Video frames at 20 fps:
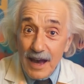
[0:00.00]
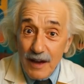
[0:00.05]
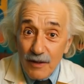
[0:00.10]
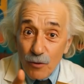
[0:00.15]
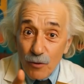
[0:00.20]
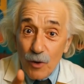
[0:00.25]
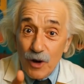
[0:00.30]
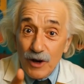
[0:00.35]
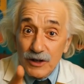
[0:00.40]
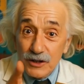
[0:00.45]
Ever
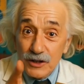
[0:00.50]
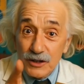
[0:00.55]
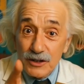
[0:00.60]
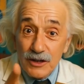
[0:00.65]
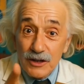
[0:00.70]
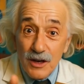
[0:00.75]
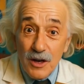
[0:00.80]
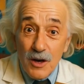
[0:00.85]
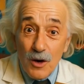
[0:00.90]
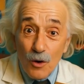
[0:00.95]
wondered,
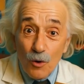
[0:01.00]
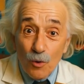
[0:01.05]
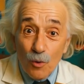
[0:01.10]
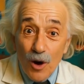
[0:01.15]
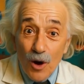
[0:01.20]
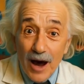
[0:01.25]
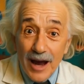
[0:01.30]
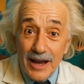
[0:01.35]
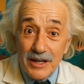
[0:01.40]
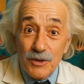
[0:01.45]

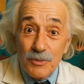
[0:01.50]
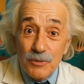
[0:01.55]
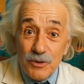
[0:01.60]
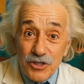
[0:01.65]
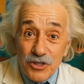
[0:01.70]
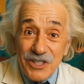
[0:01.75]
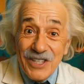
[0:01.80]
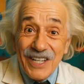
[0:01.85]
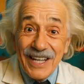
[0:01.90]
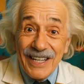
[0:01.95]
why do
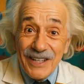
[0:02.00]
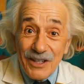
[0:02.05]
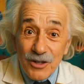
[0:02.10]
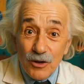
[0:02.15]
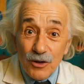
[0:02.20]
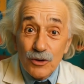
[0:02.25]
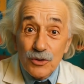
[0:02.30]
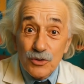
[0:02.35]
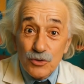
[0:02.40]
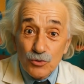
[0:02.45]

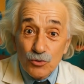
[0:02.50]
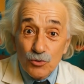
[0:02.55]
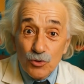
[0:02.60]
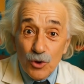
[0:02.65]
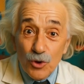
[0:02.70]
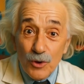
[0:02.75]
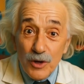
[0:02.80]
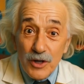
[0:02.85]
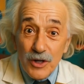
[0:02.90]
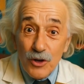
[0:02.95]
mosquitoes
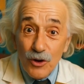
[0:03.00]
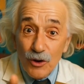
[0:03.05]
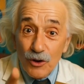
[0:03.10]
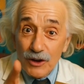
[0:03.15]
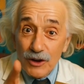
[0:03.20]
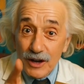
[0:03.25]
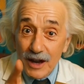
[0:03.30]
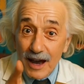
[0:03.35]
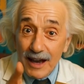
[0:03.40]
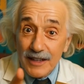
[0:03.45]
ruin your
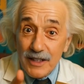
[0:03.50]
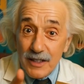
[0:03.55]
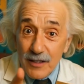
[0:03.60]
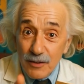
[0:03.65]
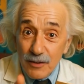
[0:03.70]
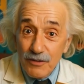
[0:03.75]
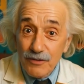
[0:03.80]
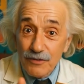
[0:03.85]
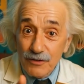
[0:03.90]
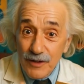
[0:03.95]
night
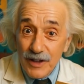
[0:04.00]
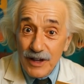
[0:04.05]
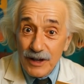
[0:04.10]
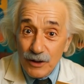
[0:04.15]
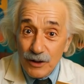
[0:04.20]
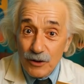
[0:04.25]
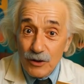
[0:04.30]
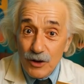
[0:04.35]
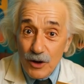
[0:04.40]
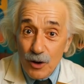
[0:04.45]
and
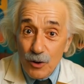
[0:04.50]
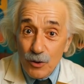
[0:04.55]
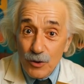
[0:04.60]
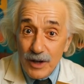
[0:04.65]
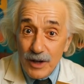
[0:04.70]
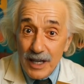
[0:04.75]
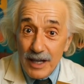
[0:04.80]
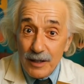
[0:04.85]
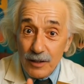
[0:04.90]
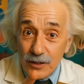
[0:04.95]
feel no
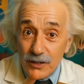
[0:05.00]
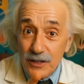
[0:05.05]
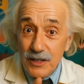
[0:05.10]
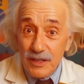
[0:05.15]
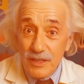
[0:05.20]
guilt?